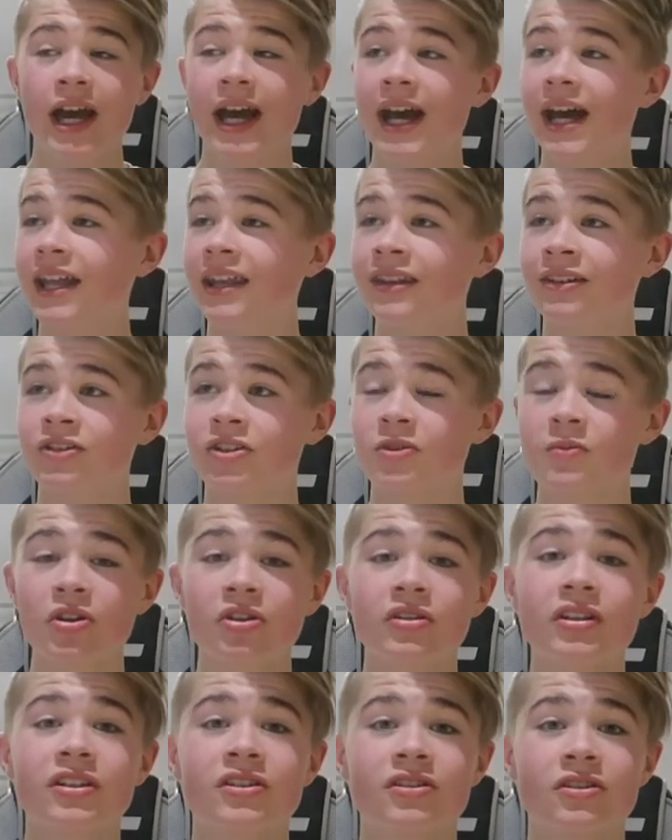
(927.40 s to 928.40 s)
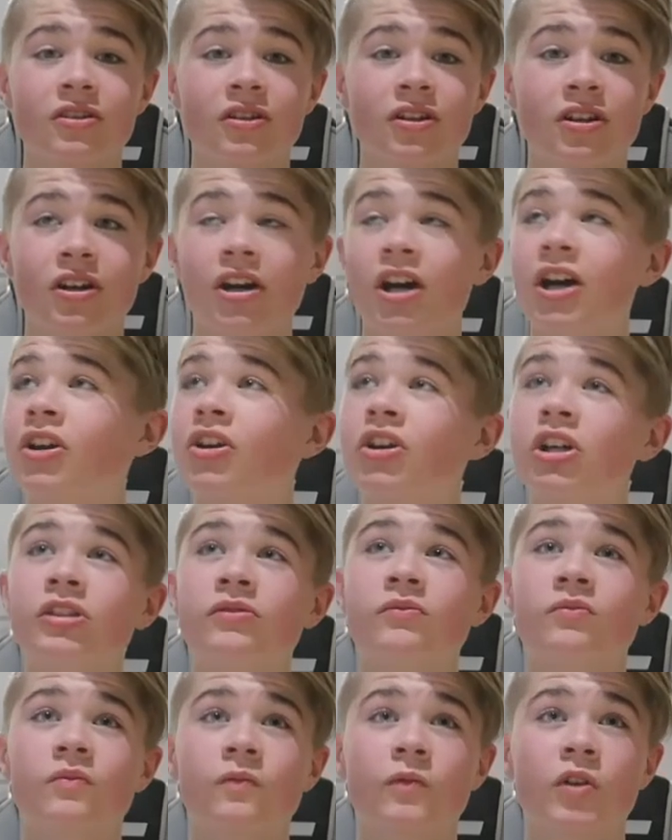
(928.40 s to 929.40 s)
and to be honest, a
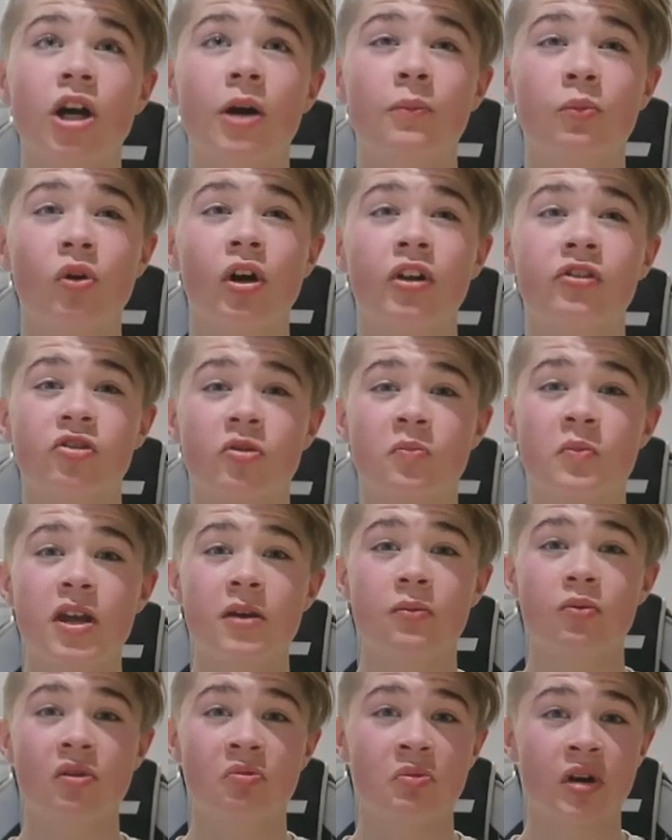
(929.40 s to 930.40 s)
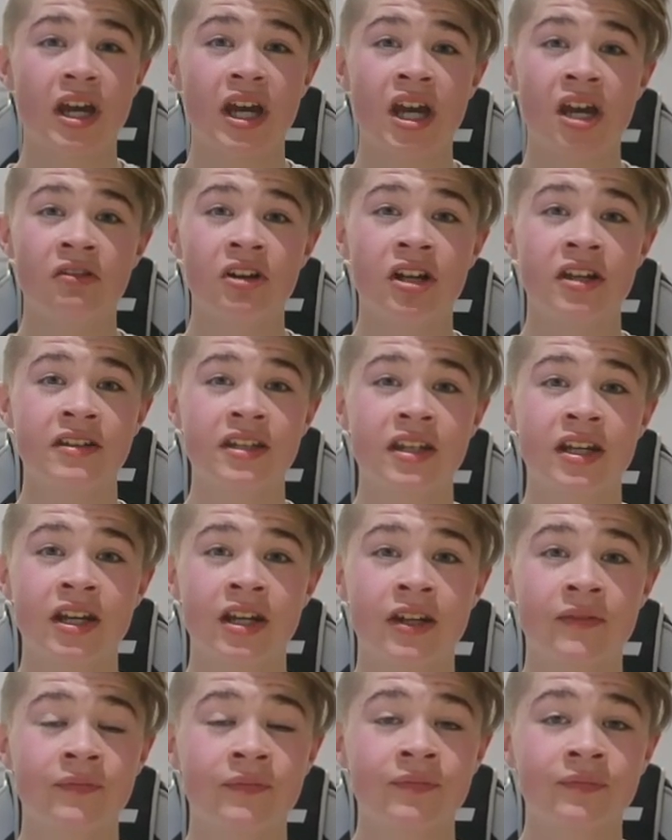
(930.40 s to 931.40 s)
good couple hundred people in my area did
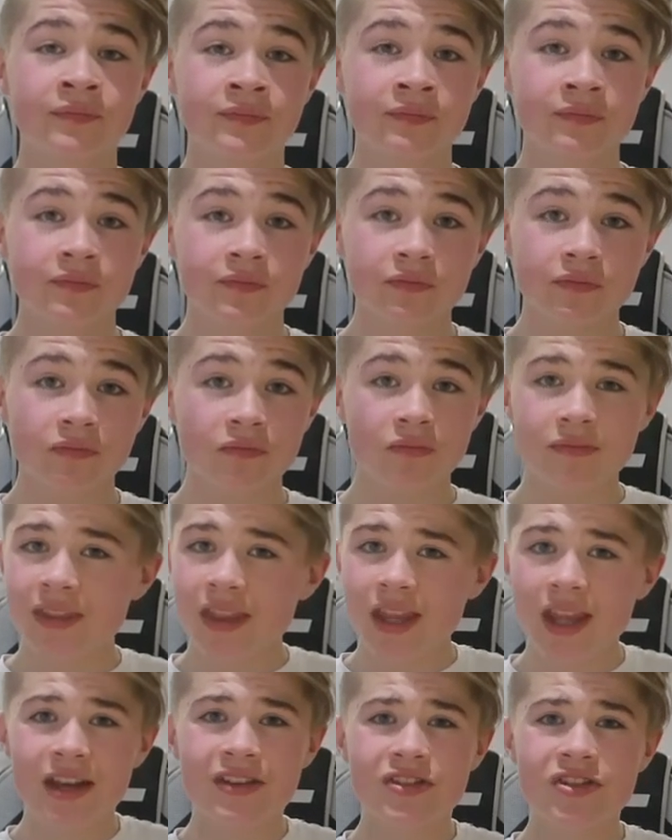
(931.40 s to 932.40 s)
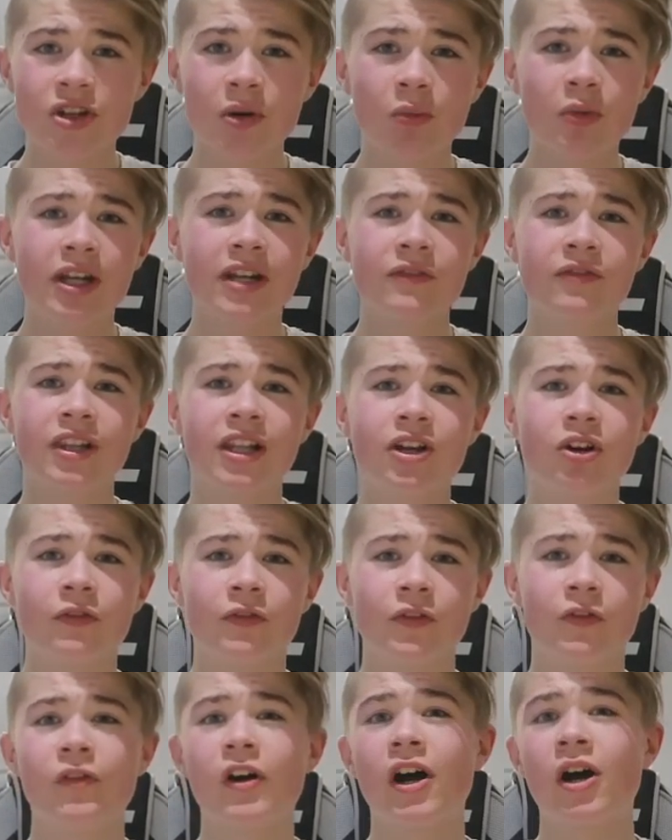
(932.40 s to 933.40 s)
it, and someone even lit
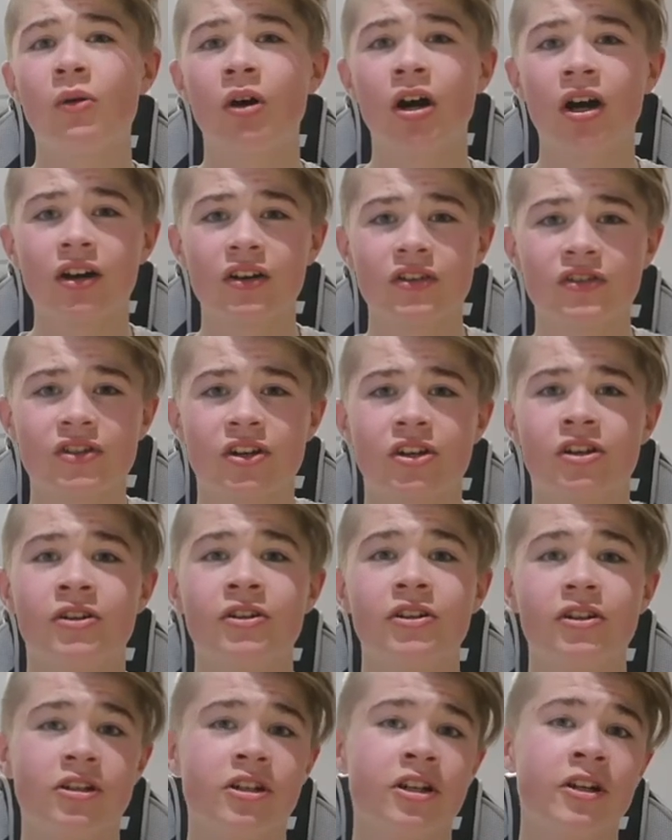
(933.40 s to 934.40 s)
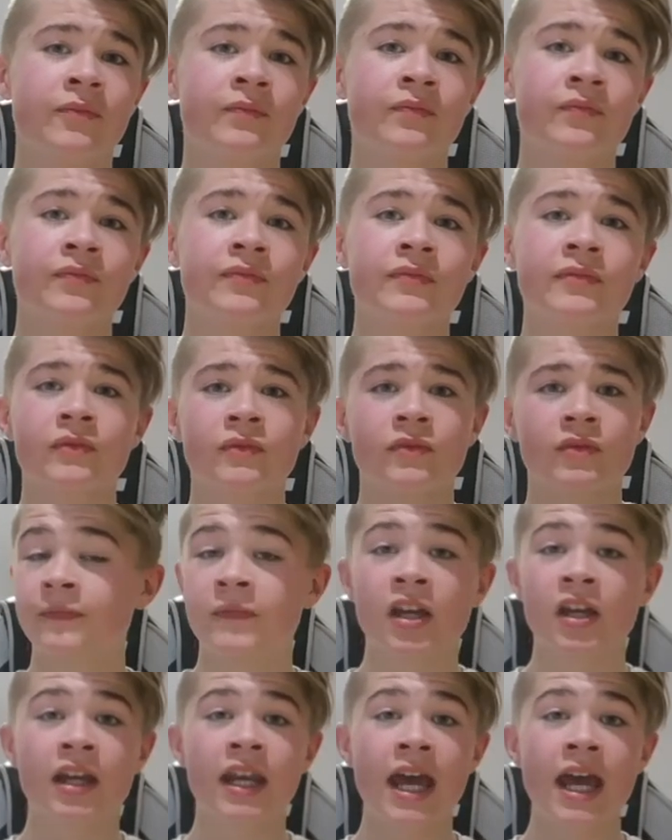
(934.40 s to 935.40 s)
off a firework. So, you know, I'm
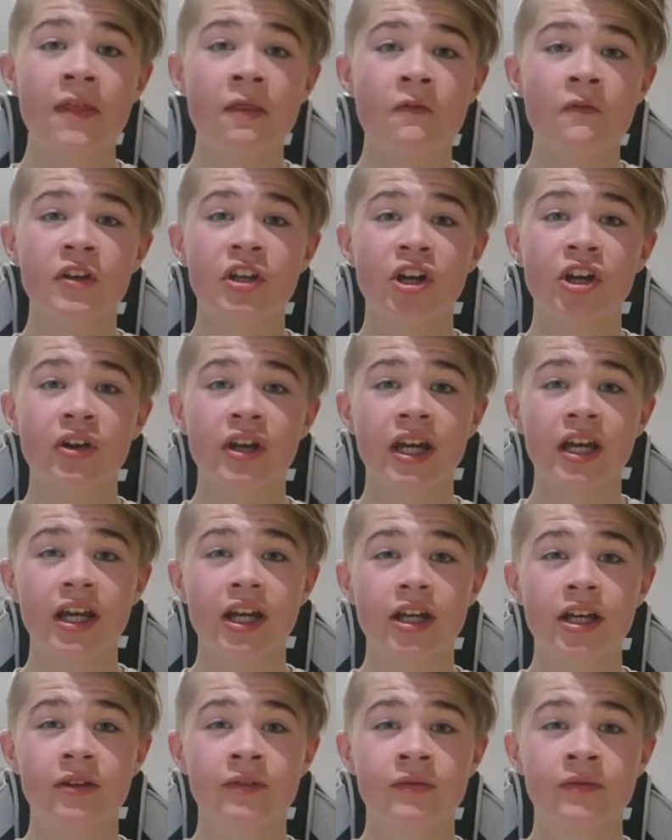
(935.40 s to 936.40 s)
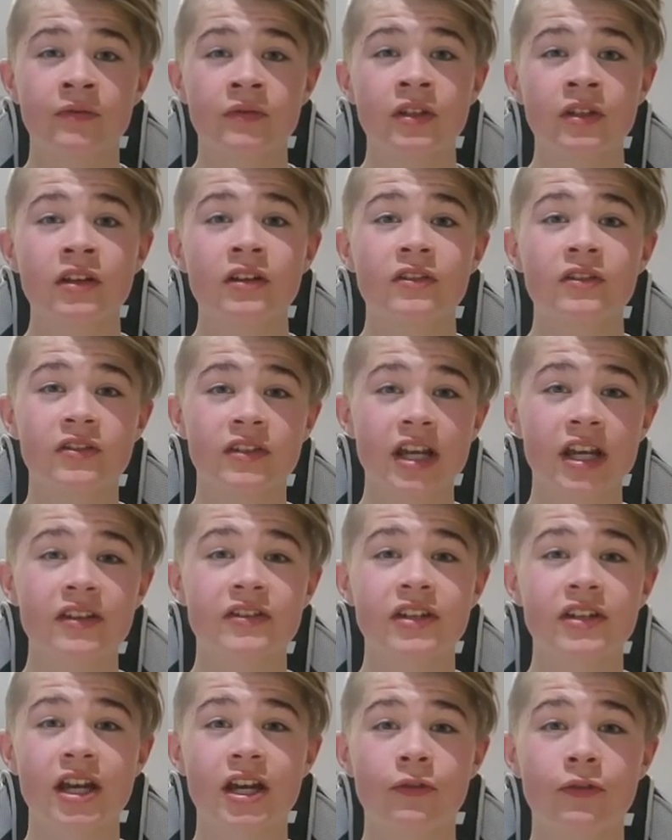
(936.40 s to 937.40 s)
going to end the video here. Stay
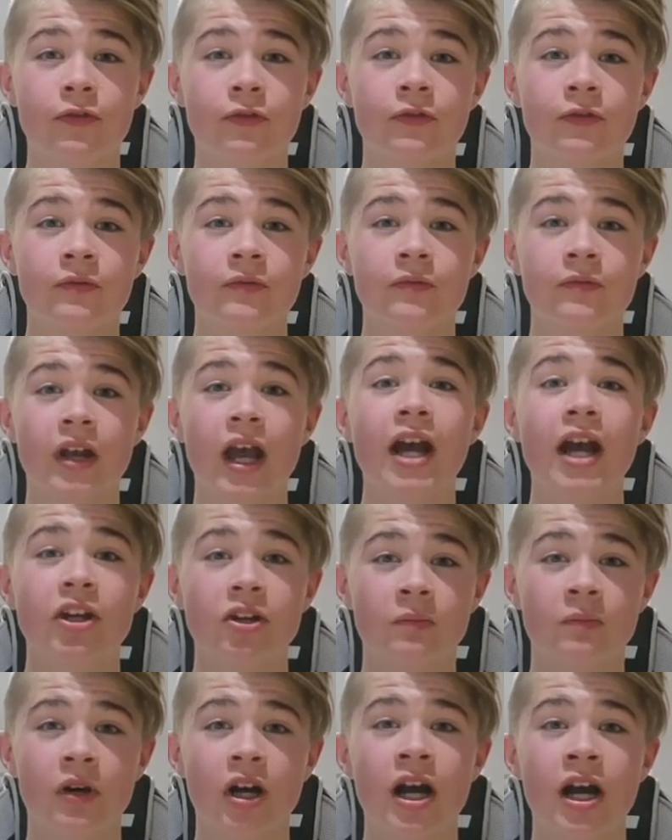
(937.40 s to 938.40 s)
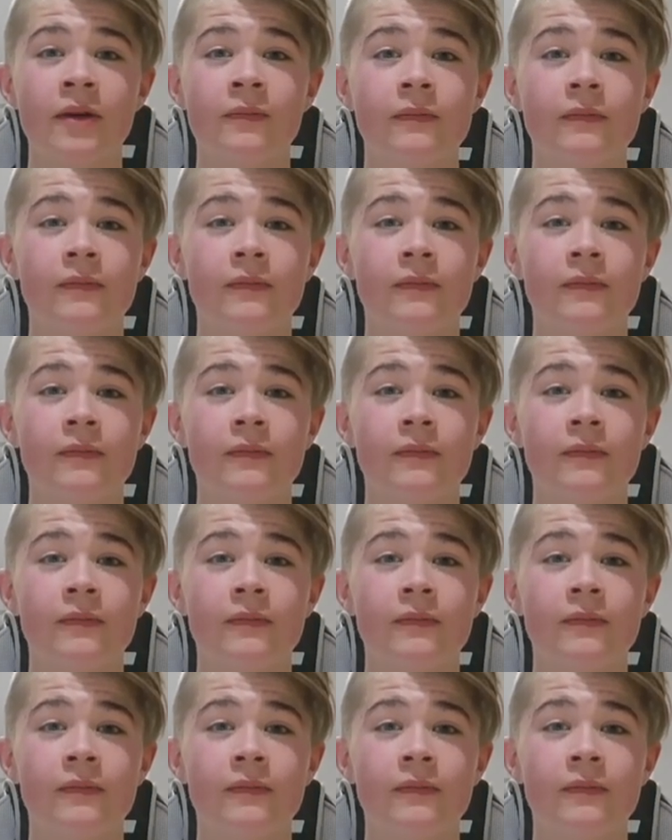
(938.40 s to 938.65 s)
safe, and goodbye.